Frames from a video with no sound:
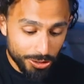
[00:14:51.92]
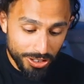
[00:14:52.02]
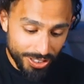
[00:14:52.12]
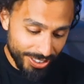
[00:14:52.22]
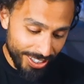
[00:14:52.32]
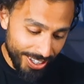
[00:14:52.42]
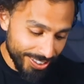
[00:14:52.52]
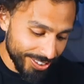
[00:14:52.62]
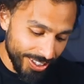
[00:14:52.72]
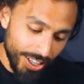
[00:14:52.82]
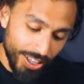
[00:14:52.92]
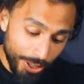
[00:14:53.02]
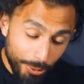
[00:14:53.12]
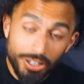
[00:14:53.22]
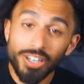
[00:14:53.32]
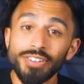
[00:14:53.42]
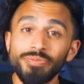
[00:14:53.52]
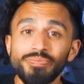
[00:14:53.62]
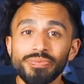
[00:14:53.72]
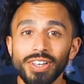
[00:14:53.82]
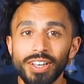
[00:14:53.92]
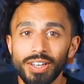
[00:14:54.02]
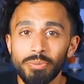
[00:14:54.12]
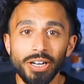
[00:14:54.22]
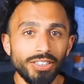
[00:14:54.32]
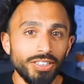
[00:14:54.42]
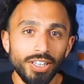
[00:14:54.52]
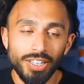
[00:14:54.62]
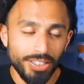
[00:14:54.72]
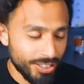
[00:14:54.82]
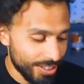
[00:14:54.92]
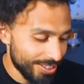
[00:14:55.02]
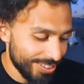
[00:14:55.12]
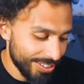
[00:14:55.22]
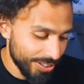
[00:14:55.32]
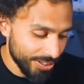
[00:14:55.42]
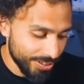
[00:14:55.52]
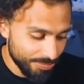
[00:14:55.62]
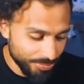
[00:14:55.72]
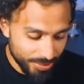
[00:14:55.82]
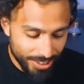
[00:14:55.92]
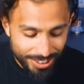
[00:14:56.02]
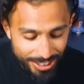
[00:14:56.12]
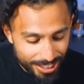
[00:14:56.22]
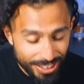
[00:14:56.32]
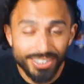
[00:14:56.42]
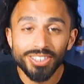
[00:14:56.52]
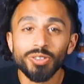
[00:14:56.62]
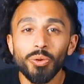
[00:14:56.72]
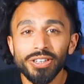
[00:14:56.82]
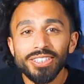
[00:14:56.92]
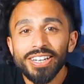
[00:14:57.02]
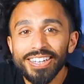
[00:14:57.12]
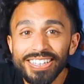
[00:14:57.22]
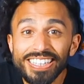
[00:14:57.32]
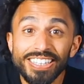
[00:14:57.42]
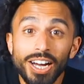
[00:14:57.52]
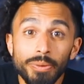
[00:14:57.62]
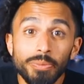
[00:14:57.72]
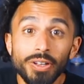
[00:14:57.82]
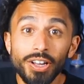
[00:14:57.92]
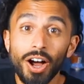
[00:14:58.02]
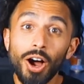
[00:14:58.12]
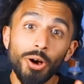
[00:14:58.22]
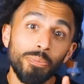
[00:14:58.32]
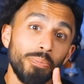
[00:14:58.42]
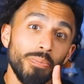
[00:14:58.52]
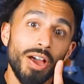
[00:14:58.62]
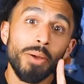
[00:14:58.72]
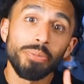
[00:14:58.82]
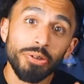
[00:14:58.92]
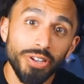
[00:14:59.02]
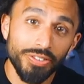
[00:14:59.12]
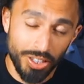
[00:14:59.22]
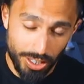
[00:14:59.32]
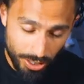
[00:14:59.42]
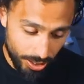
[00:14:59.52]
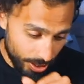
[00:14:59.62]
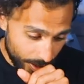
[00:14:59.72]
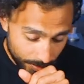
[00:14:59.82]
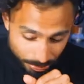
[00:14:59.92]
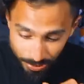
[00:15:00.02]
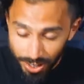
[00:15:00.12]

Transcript: tuna cakes. They were good, but uh, these I can store. These and I can heat up. Oh, beauty of uh,